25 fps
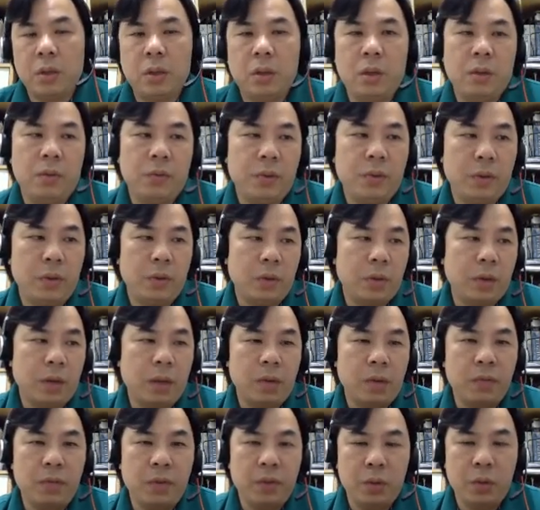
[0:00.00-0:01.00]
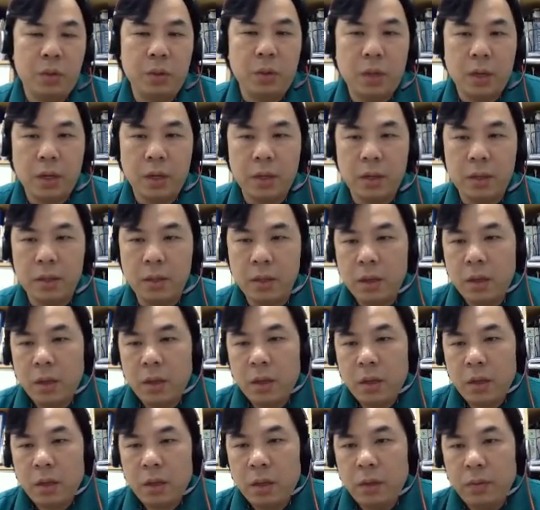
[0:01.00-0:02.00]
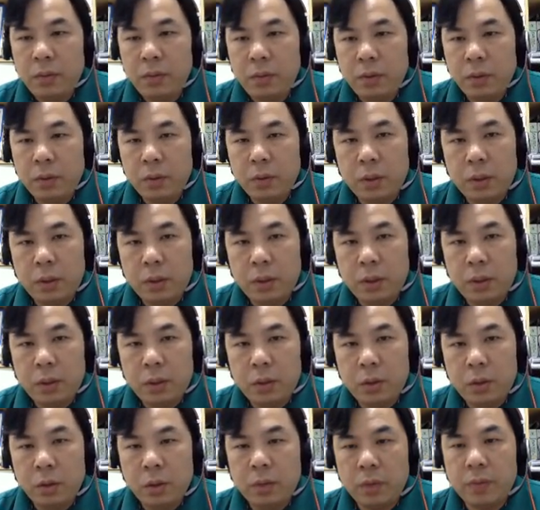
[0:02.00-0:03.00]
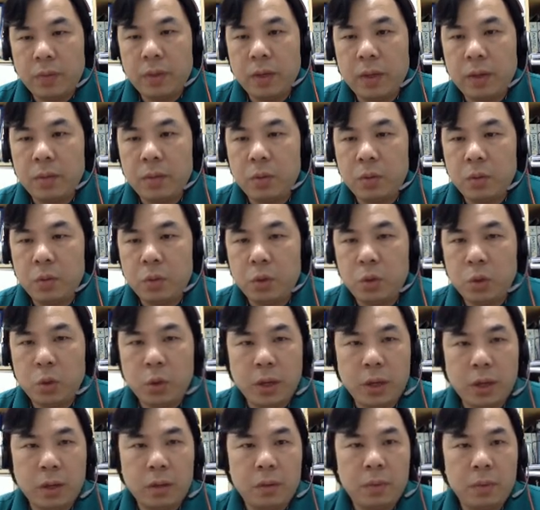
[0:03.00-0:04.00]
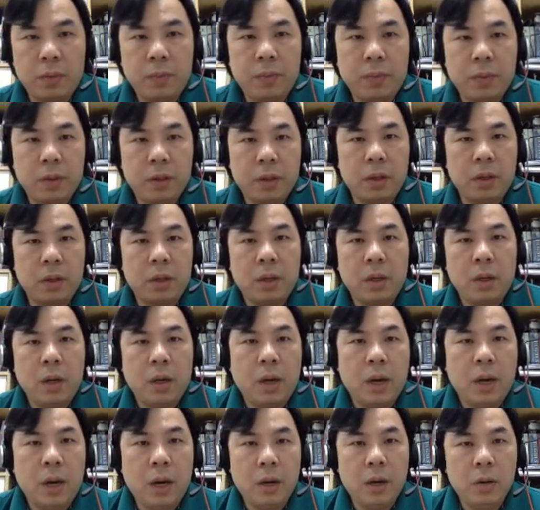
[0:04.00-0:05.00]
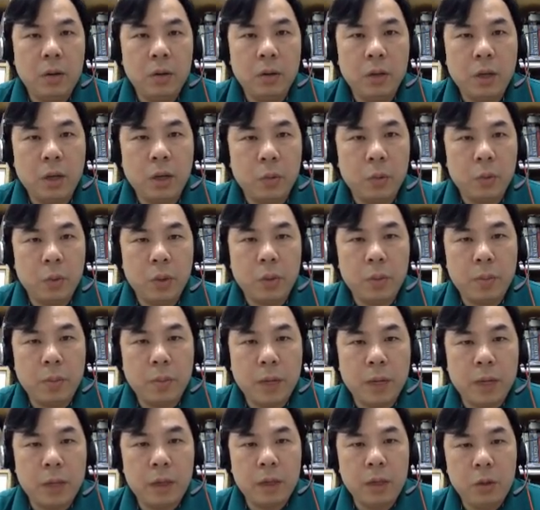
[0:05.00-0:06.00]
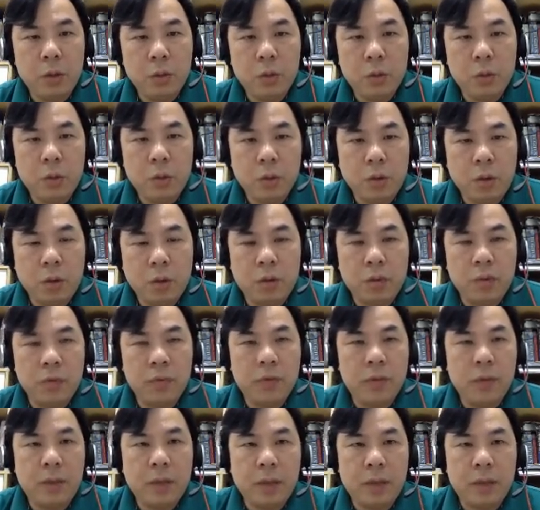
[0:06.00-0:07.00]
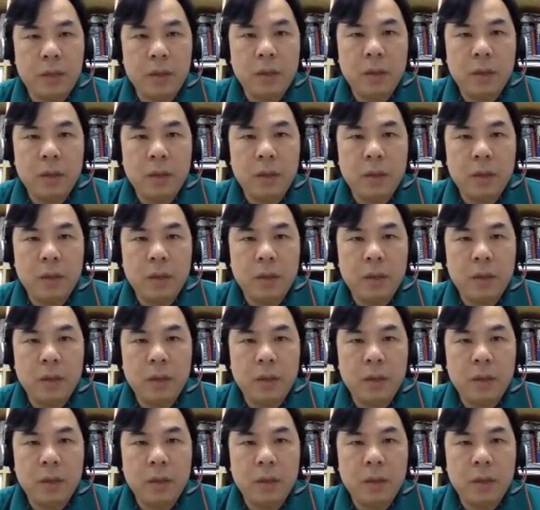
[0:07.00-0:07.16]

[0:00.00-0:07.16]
If you can't visualize, if you don't have time to draw it out, okay, how can we make use of that